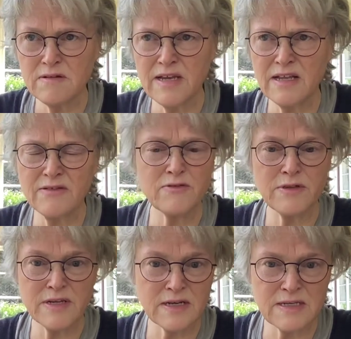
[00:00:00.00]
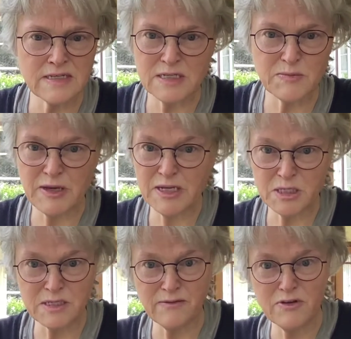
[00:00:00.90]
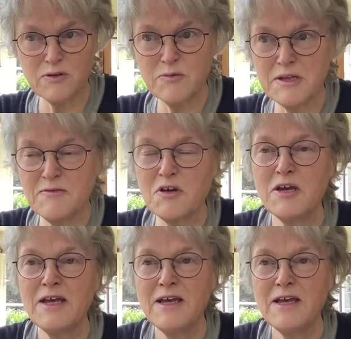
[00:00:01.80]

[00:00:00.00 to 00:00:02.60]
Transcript: 896 pages of it or whatever.